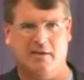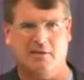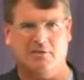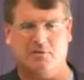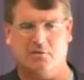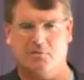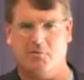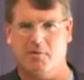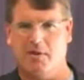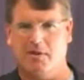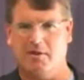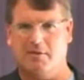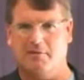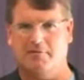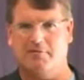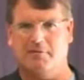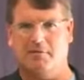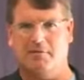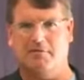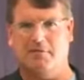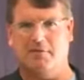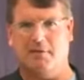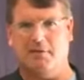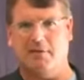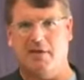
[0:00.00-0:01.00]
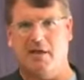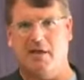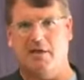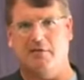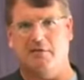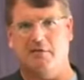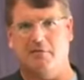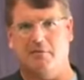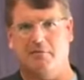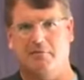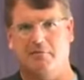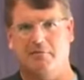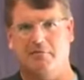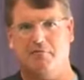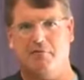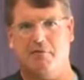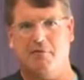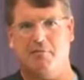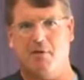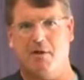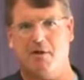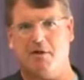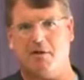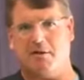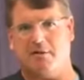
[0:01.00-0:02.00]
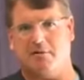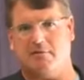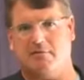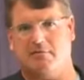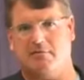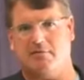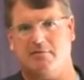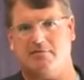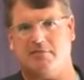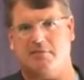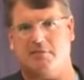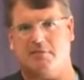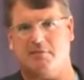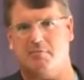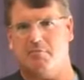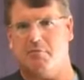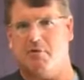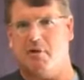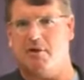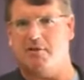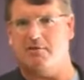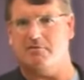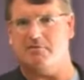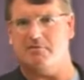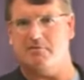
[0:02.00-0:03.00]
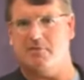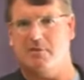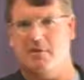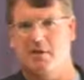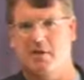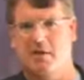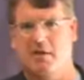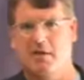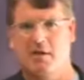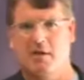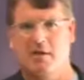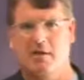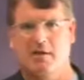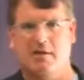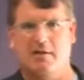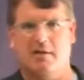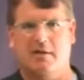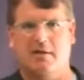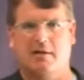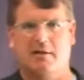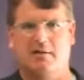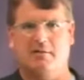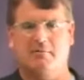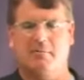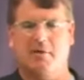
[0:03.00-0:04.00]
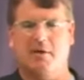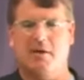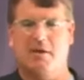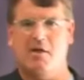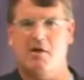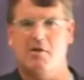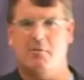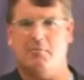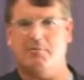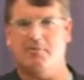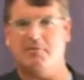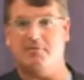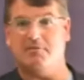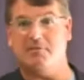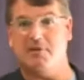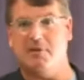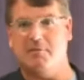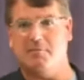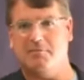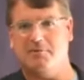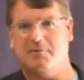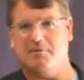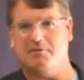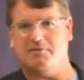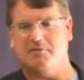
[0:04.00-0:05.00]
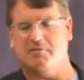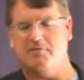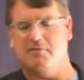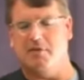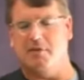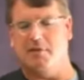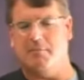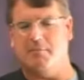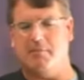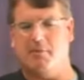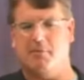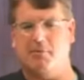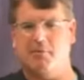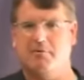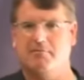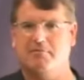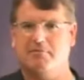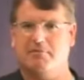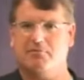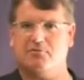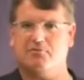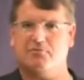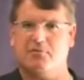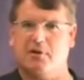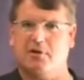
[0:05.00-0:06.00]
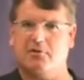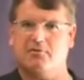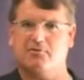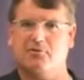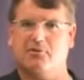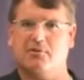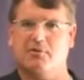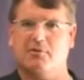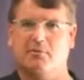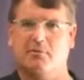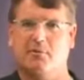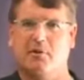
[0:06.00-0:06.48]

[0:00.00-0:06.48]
And you're right, if they allow the free market to set the price, it might help these companies develop their infrastructure.